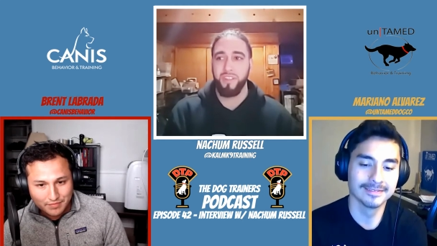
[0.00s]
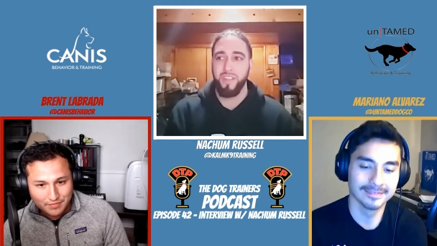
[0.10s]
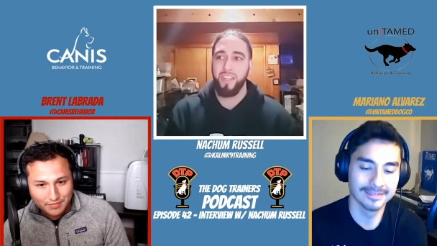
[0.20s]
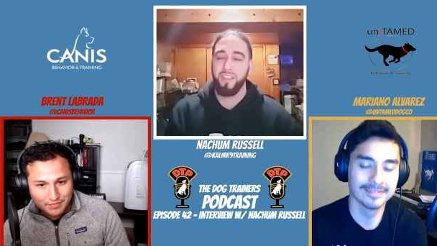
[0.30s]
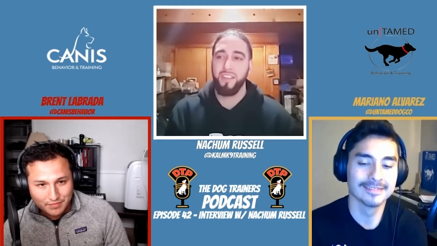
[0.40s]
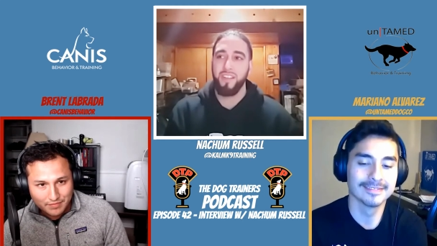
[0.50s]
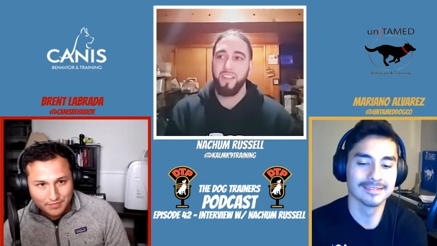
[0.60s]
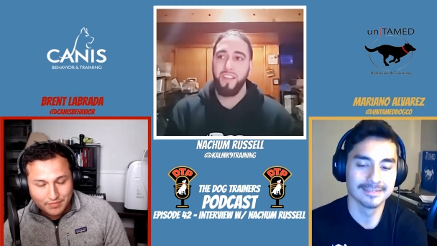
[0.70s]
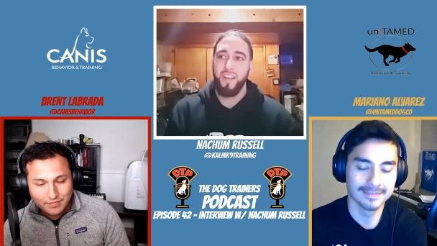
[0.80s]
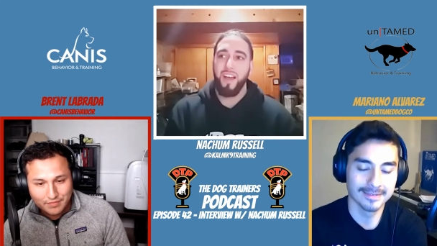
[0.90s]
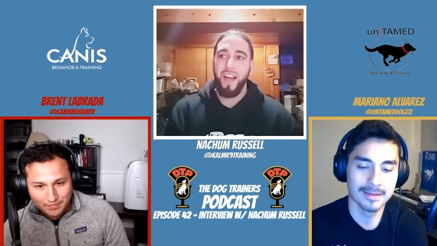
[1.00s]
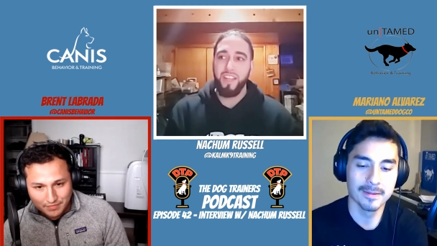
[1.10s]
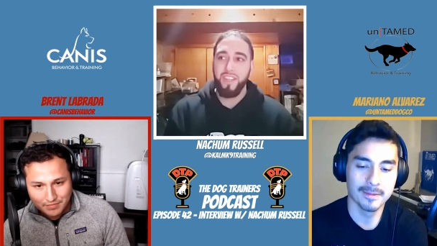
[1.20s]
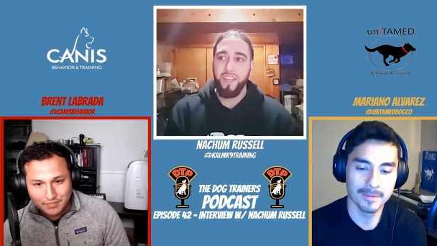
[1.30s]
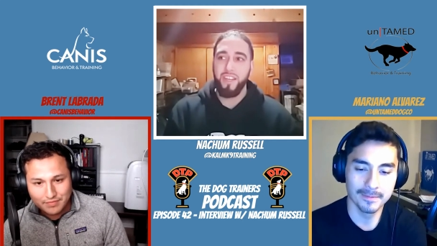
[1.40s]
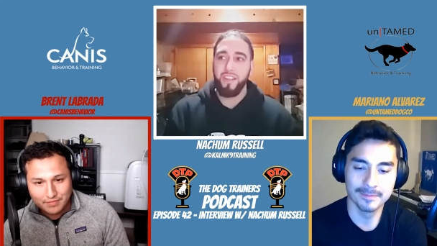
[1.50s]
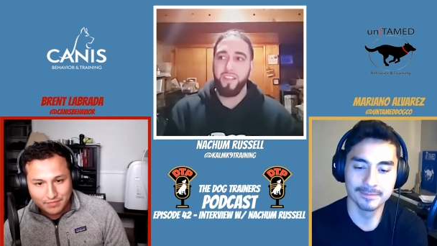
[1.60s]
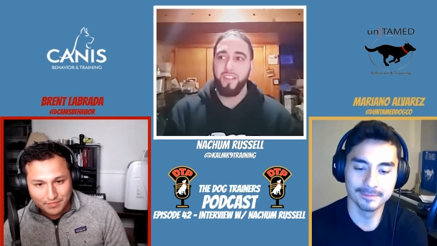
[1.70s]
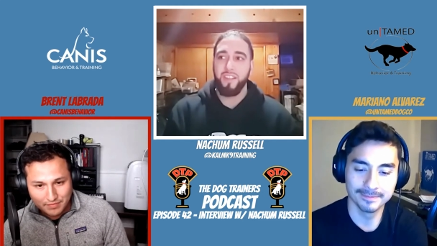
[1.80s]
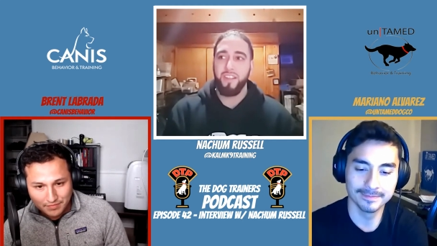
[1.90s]
Speaker 1: And like I did it,
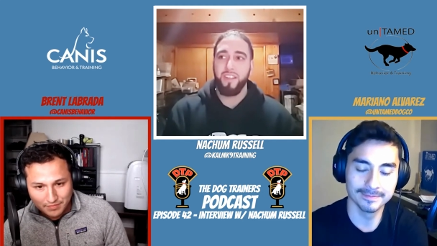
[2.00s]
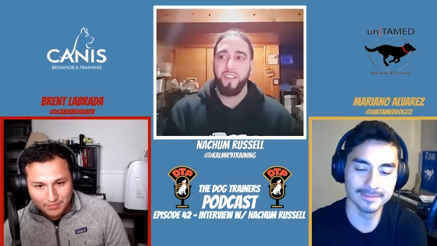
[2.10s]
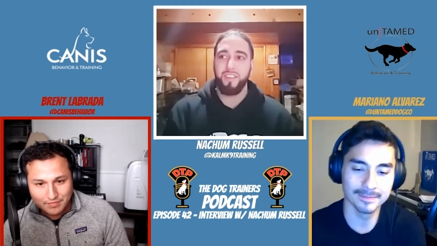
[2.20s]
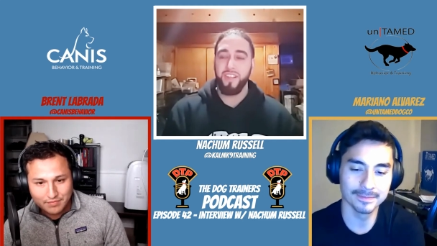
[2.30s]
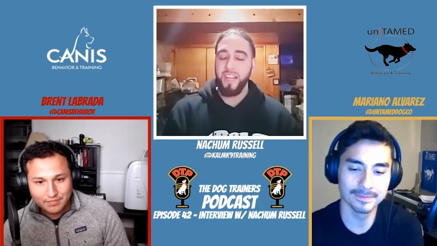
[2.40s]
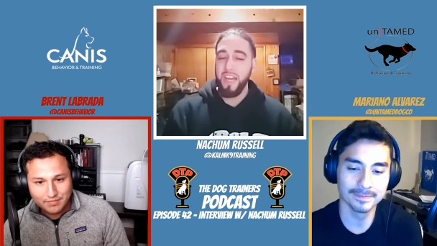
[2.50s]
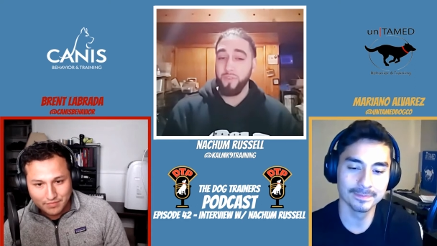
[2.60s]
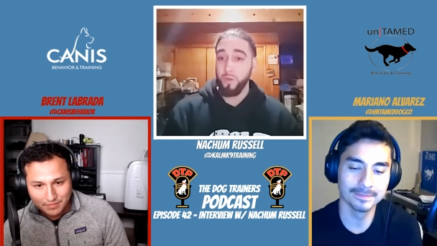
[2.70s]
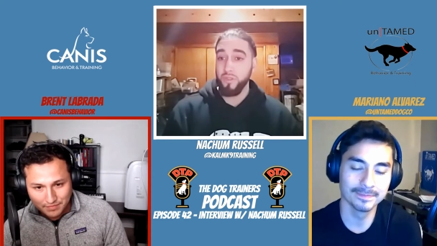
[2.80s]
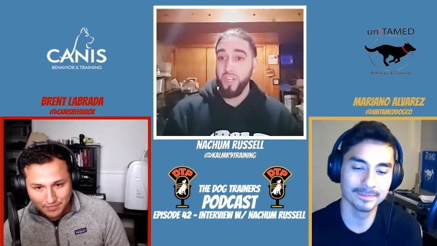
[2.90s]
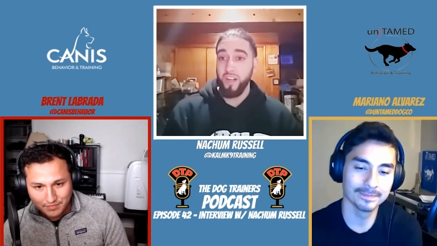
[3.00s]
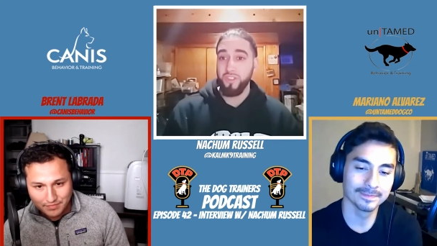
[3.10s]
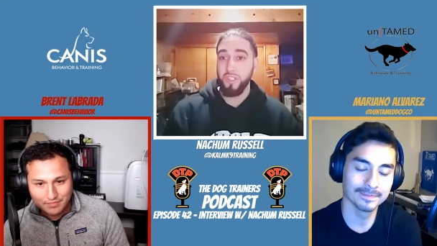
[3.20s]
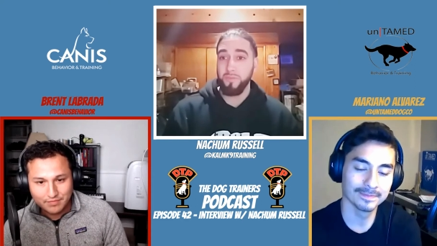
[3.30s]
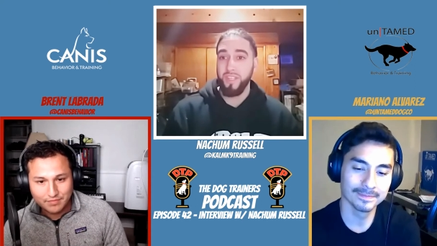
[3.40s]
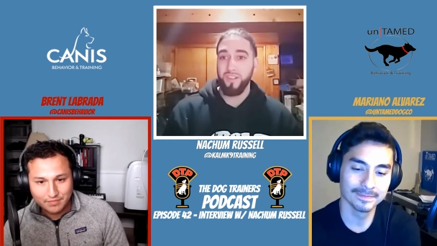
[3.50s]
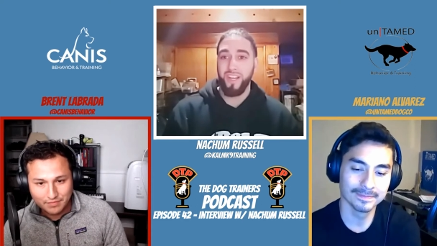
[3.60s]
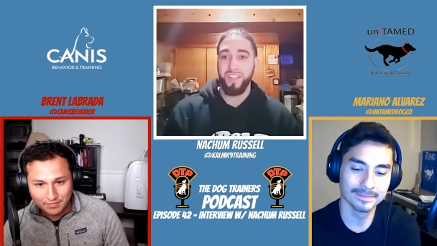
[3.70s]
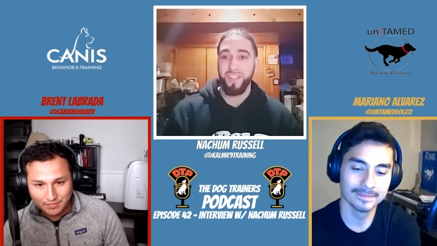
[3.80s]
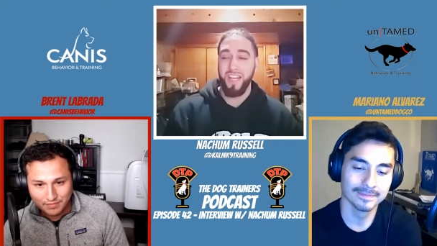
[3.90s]
I didn't have anyone challenging me
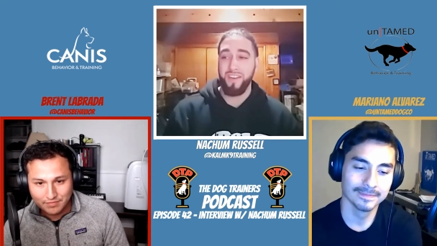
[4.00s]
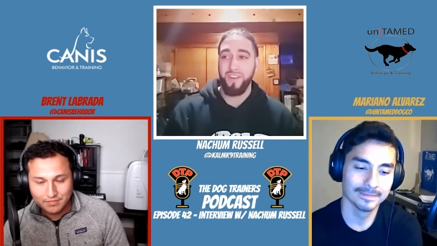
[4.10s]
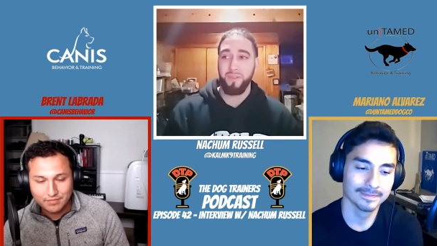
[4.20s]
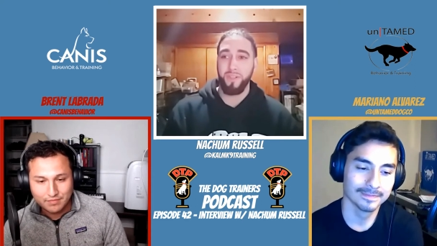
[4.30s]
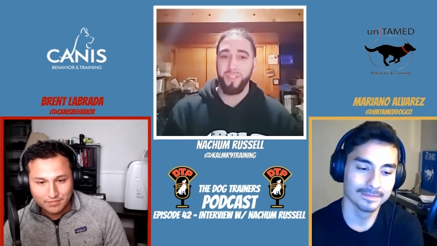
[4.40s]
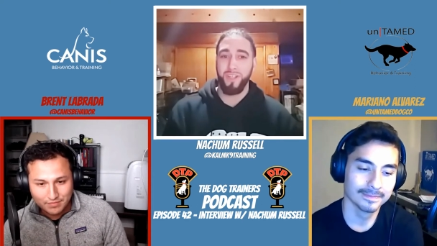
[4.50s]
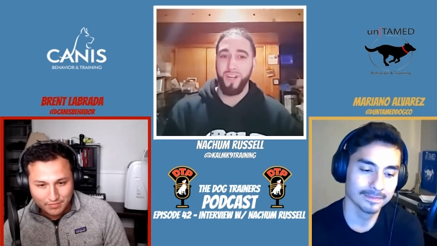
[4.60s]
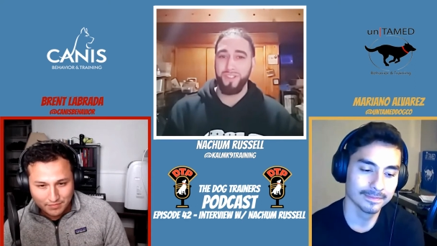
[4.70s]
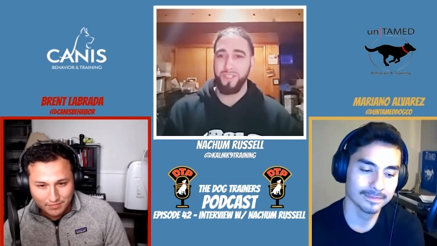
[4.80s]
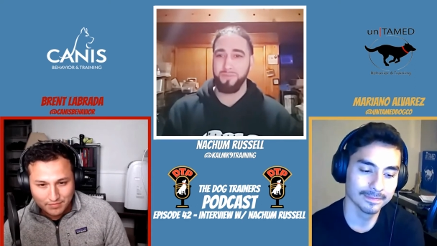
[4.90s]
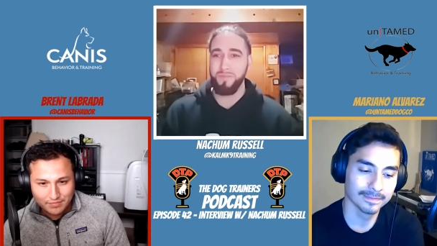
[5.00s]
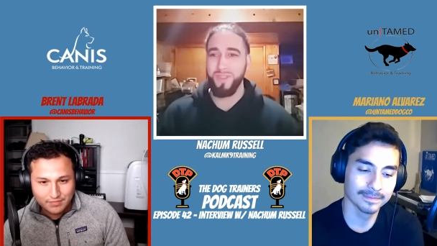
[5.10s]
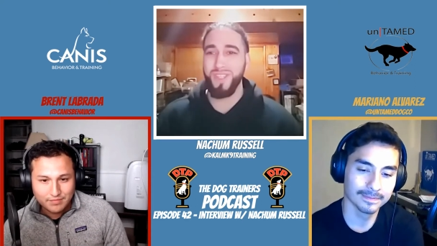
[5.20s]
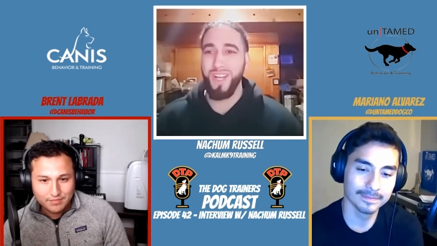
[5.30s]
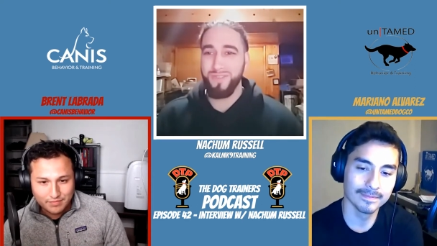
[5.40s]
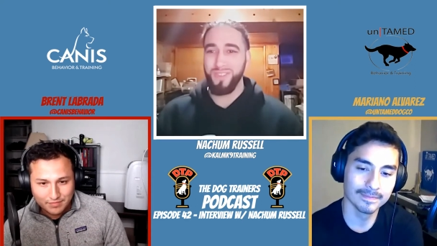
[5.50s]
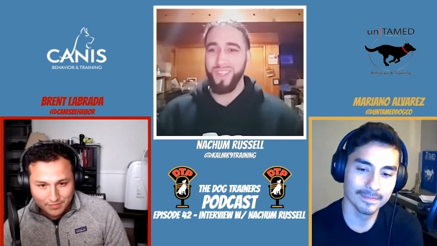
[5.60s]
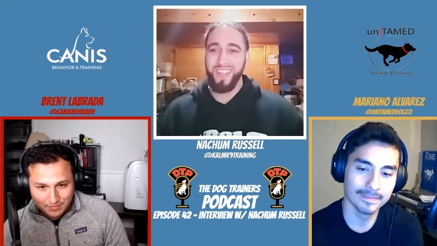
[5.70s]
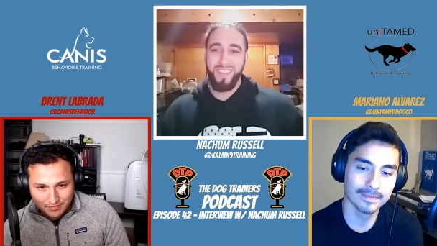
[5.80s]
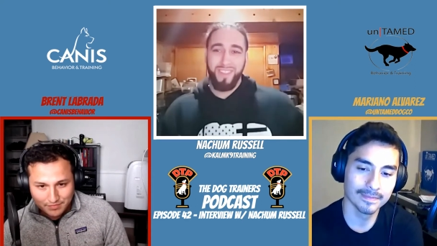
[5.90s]
and I didn't have anyone encouraging me besides for
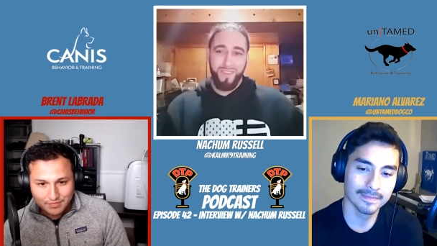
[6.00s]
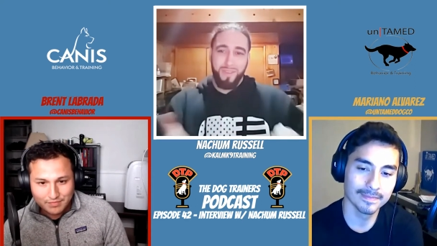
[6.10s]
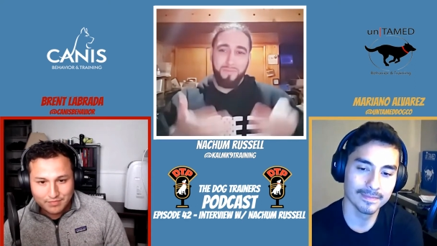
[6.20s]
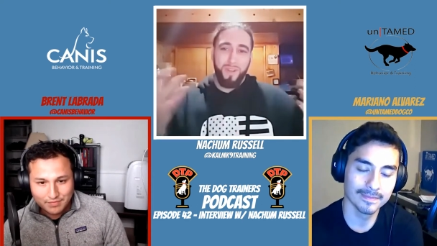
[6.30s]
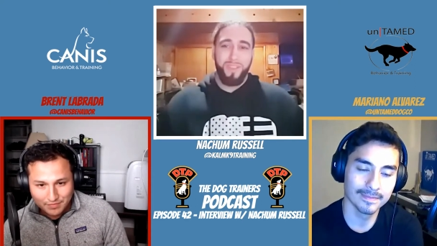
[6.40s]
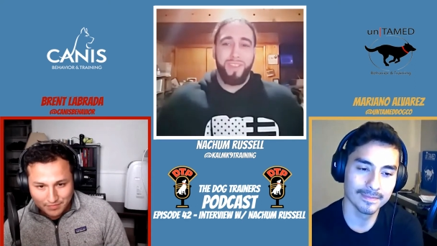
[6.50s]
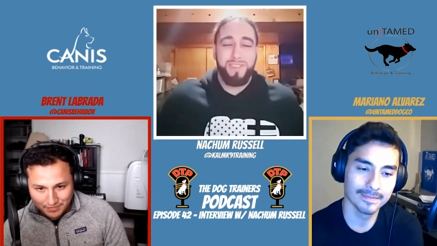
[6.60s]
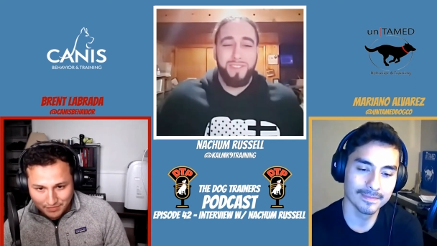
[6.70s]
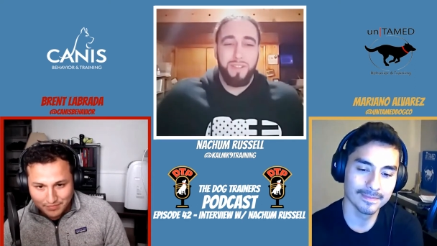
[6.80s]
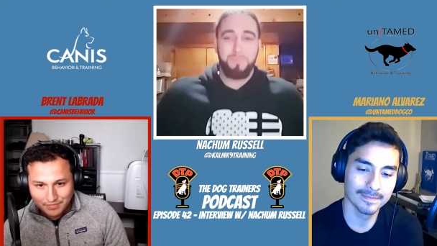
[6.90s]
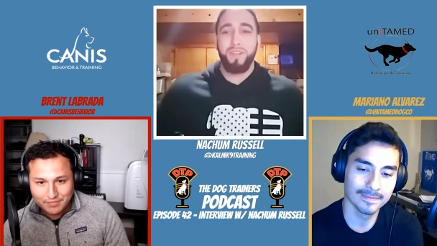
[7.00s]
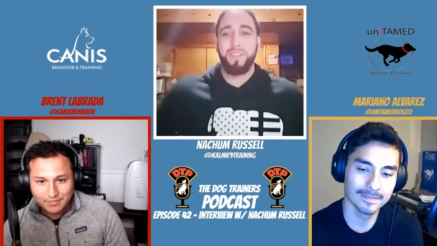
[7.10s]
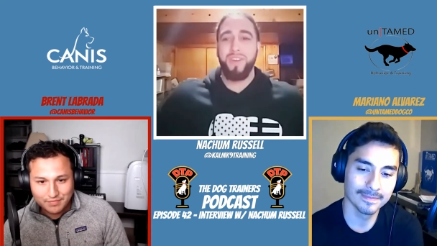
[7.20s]
like the community that slowly built